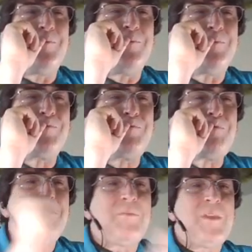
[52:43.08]
What else
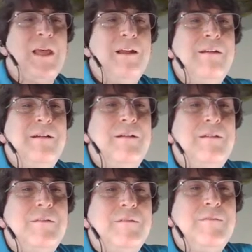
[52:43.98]
is in there?
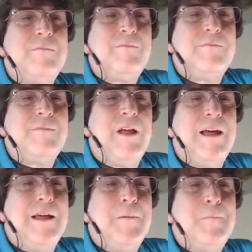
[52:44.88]
Wow, you'd think I'd
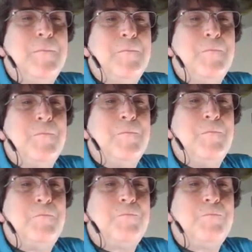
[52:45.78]
know them all by now.